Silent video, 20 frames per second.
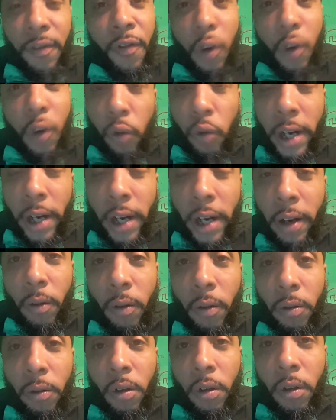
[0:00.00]
for real.
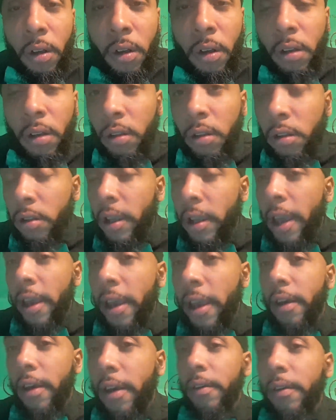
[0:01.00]

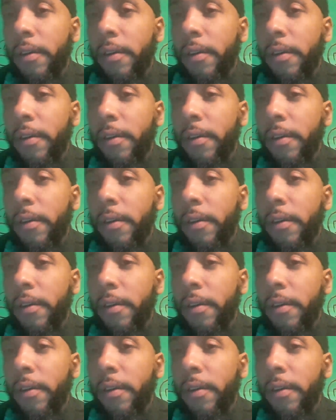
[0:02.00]
Yeah.